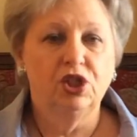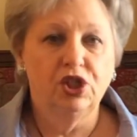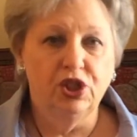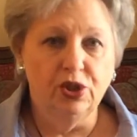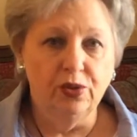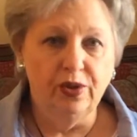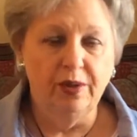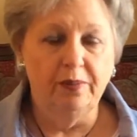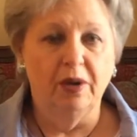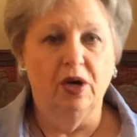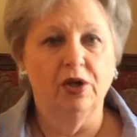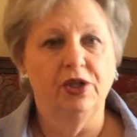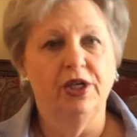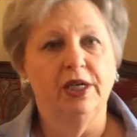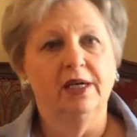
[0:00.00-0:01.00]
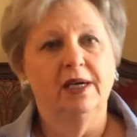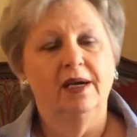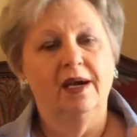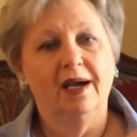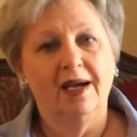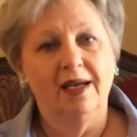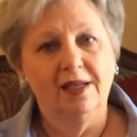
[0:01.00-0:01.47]
to the body
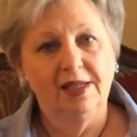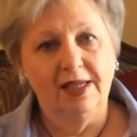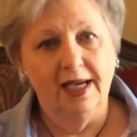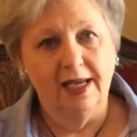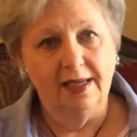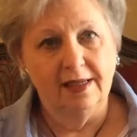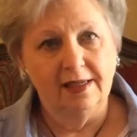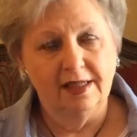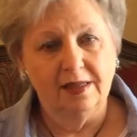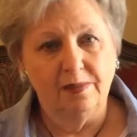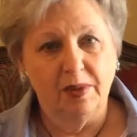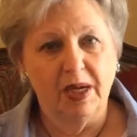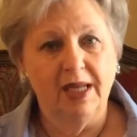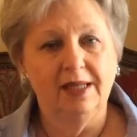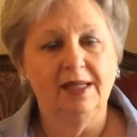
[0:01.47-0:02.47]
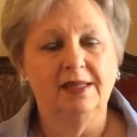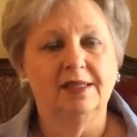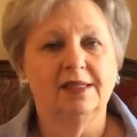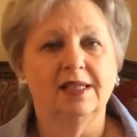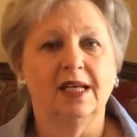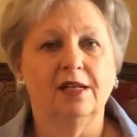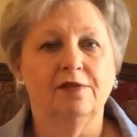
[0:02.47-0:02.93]
and then spread
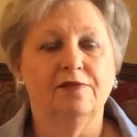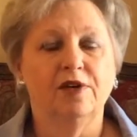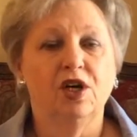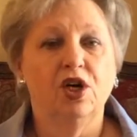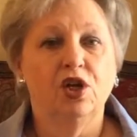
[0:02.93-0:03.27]
itself